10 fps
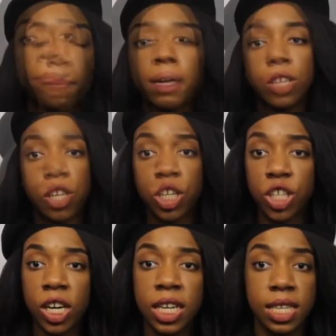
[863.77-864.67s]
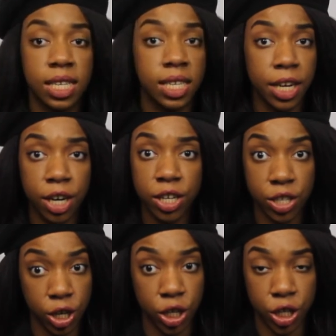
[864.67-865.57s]
My serger is a Singer
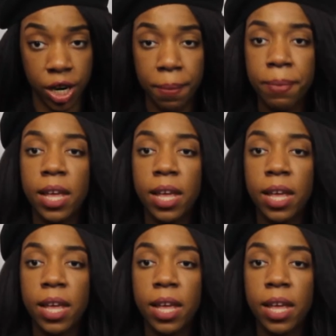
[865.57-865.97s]
serger.